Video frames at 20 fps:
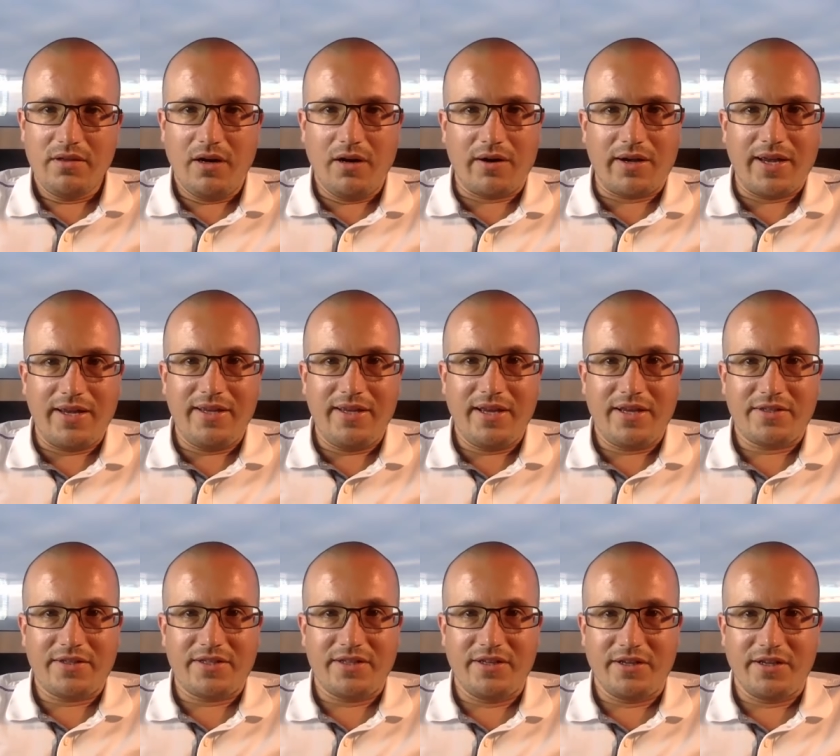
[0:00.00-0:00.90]
Okay, yeah,
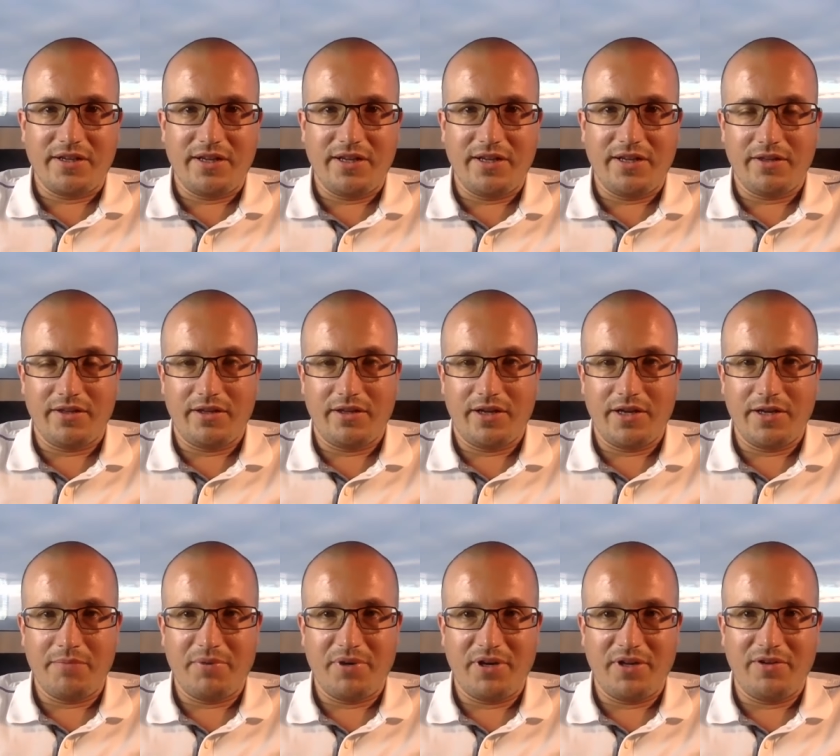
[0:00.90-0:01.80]
so you're going to hit the
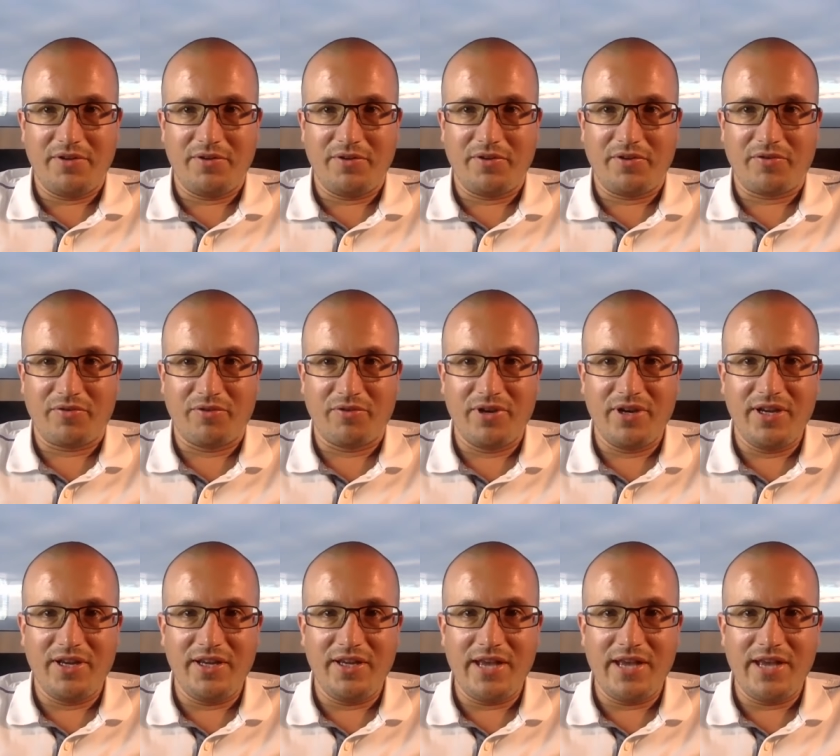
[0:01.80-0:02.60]
like button on three.